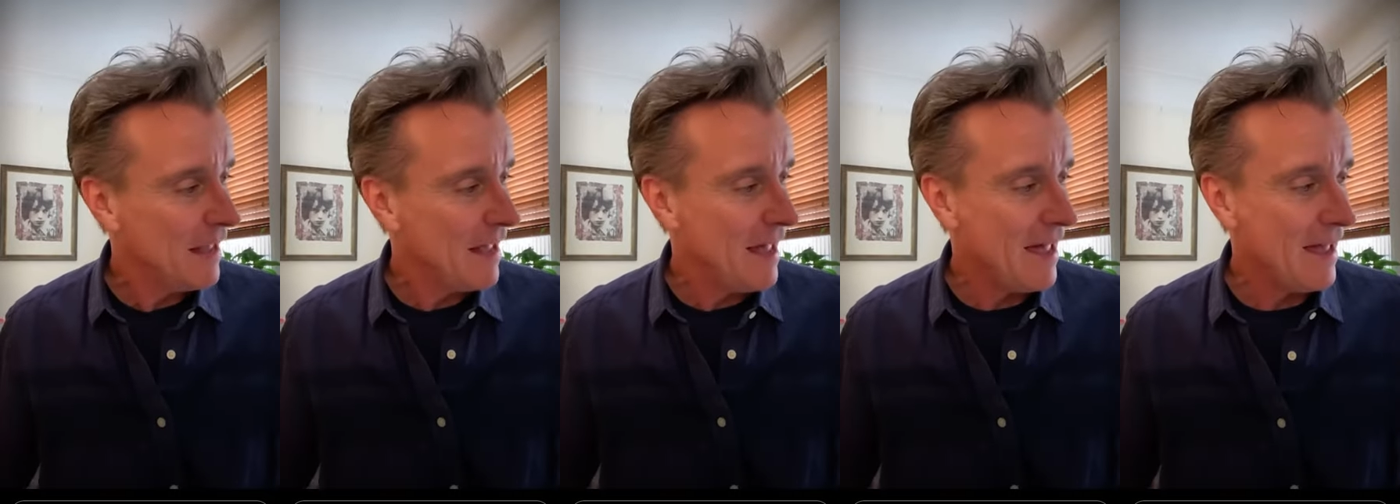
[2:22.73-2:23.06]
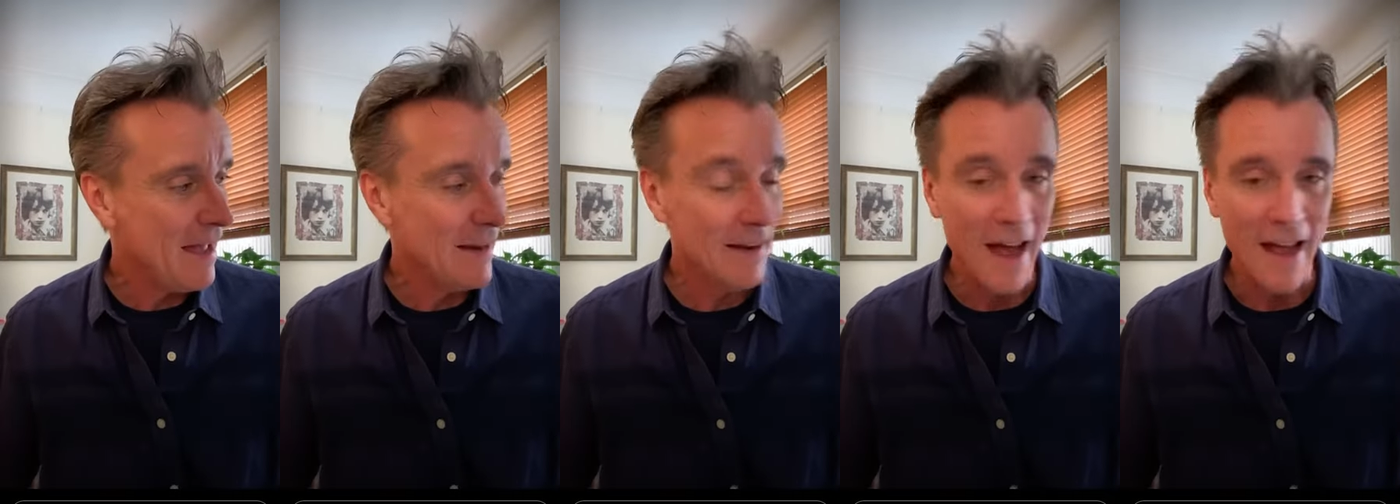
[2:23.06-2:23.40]

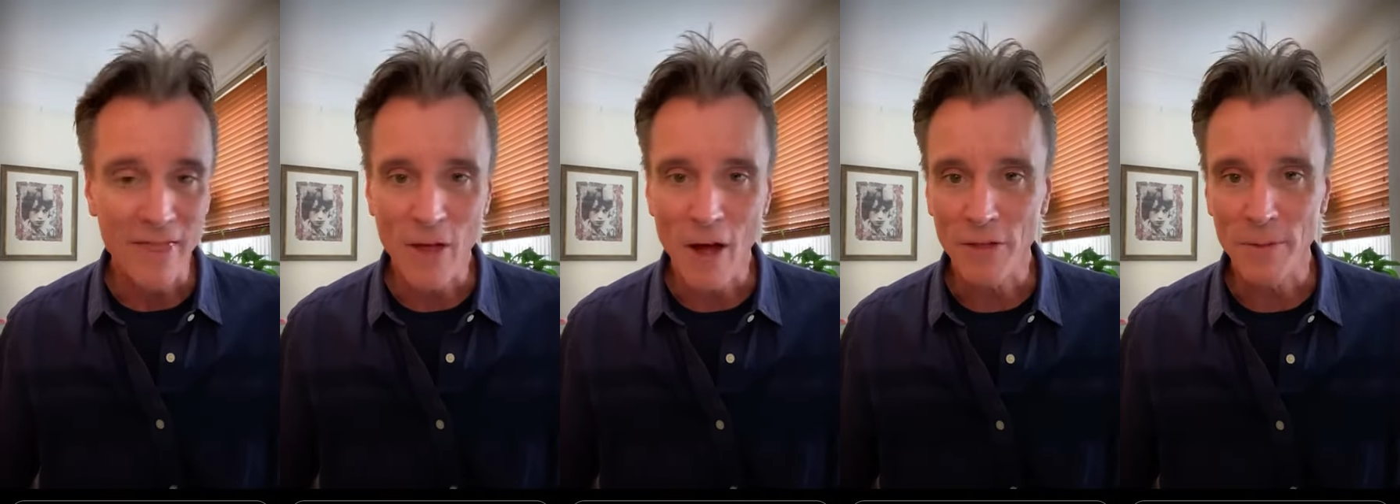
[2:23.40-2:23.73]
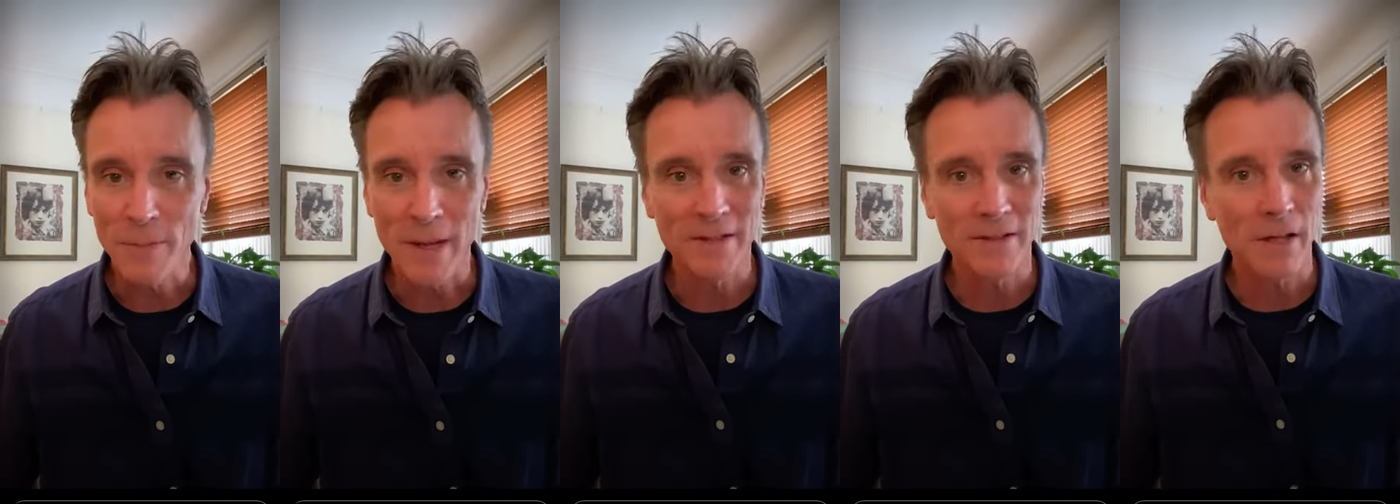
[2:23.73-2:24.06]
And I thought to
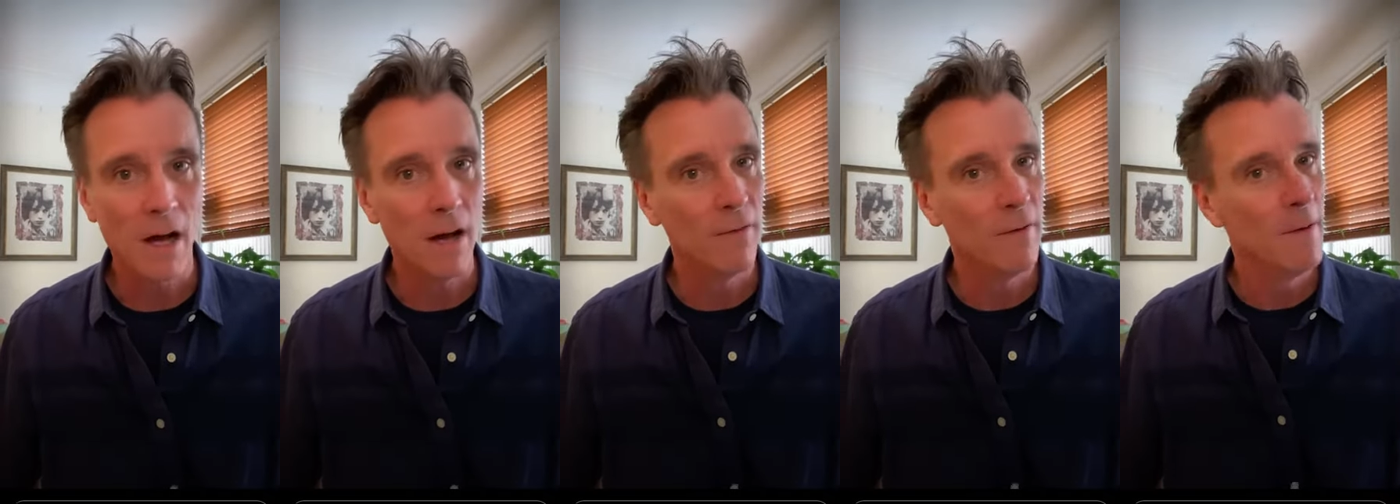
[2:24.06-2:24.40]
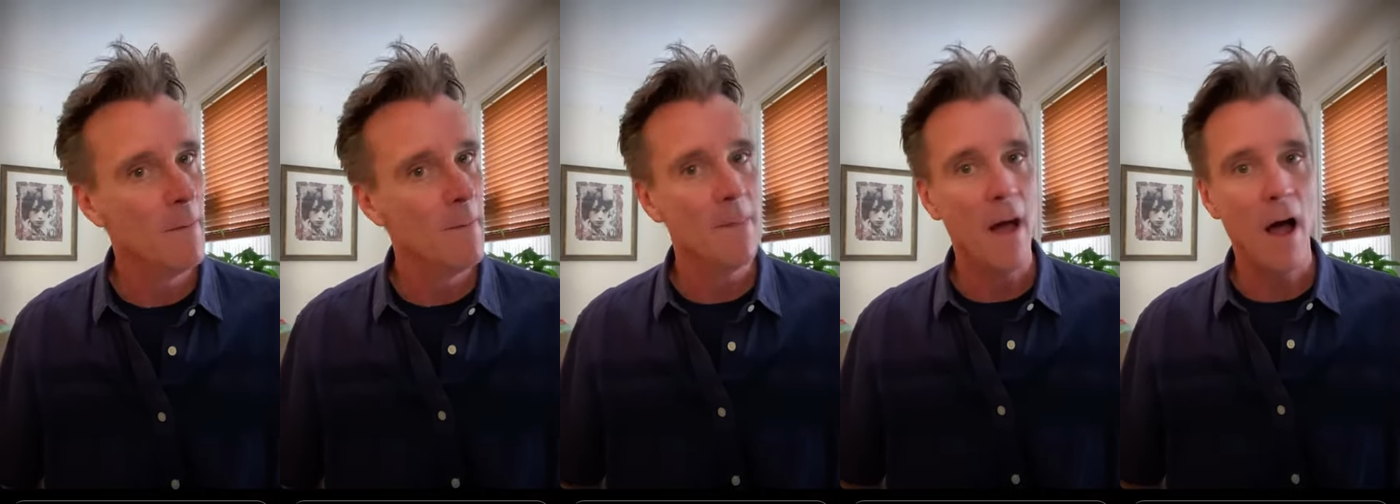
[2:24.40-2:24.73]
myself,
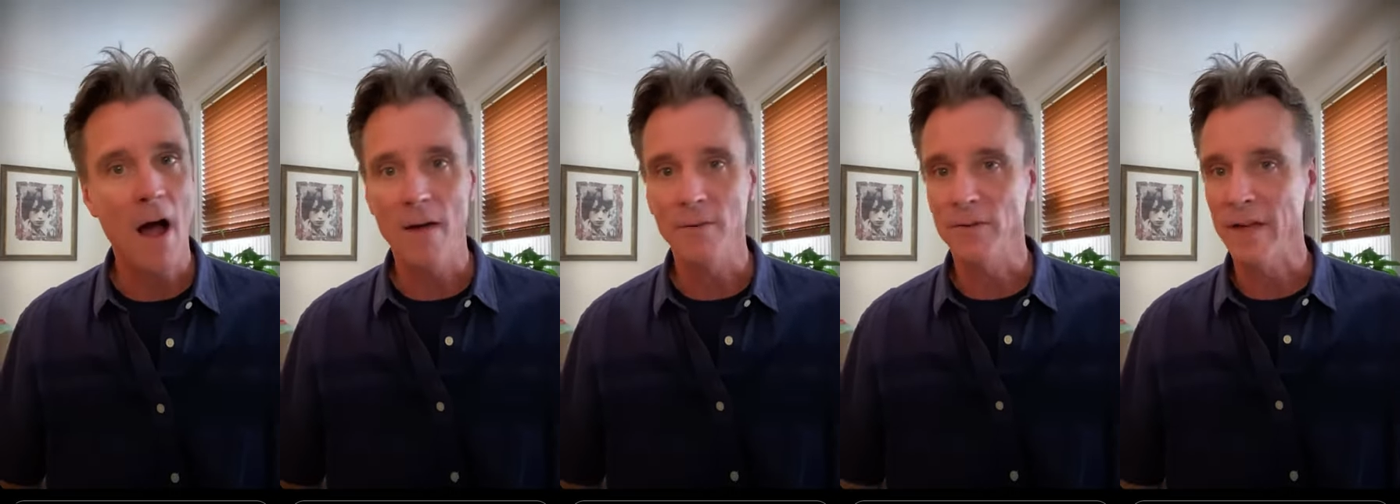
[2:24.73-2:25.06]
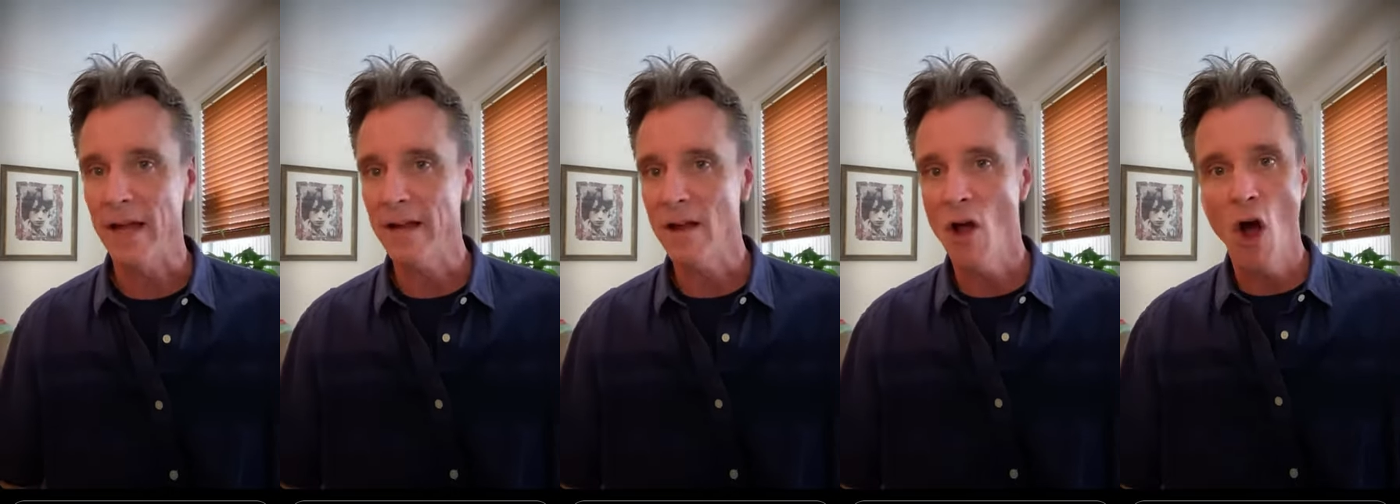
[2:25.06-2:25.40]
I was
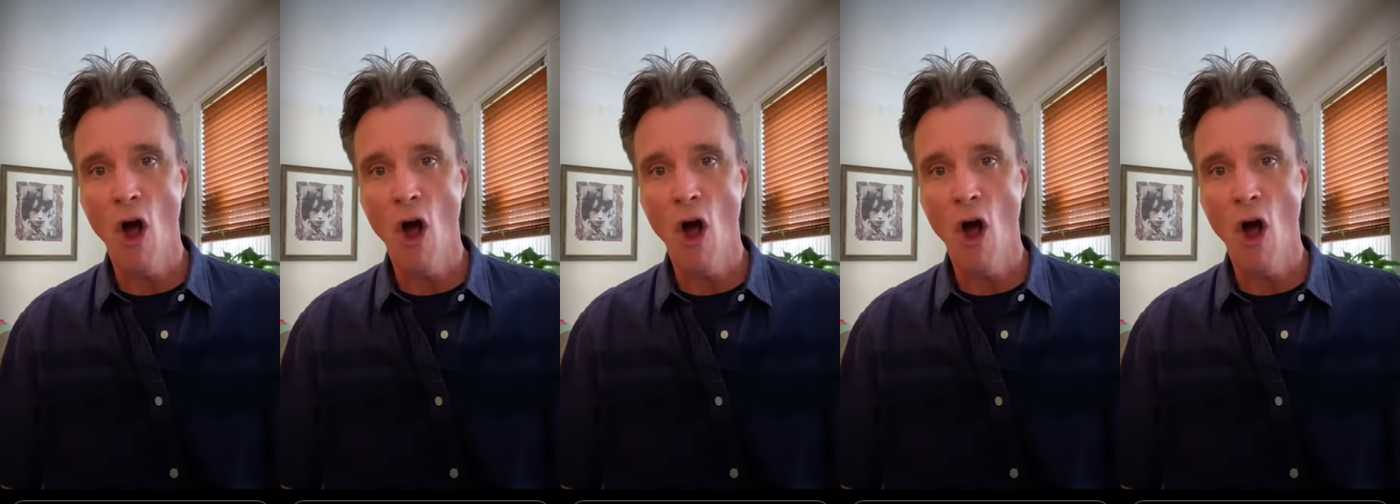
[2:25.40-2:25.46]
like,